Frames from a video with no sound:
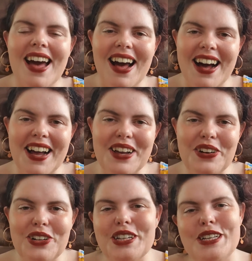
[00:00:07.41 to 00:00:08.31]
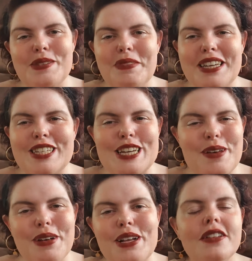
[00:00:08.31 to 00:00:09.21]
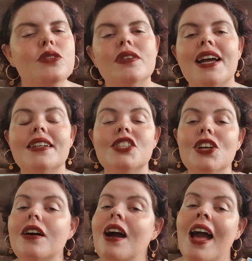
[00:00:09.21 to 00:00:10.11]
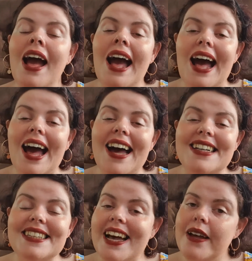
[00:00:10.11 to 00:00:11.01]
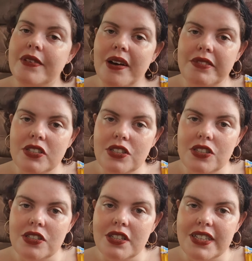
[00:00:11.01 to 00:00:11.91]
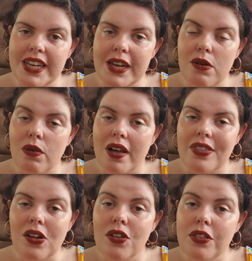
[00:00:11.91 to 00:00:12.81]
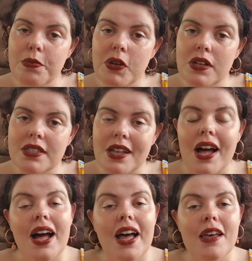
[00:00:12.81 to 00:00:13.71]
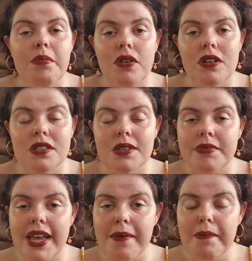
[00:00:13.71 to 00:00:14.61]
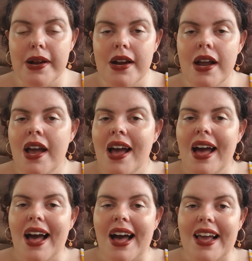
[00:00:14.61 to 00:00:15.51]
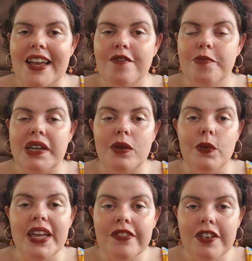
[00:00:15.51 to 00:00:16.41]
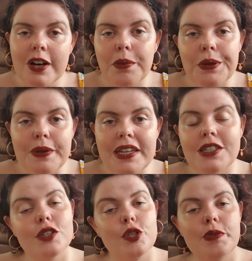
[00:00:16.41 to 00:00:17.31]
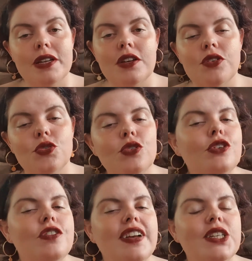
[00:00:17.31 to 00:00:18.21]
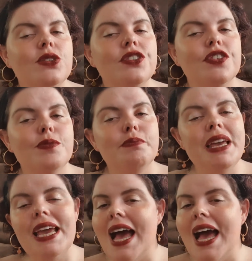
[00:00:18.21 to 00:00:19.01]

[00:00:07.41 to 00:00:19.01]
Hi all, it's me, Jema, Story and a Song, and I am coming to you today with all the books that I bought in September. I've been away for a couple of weeks, there's been no new videos for me.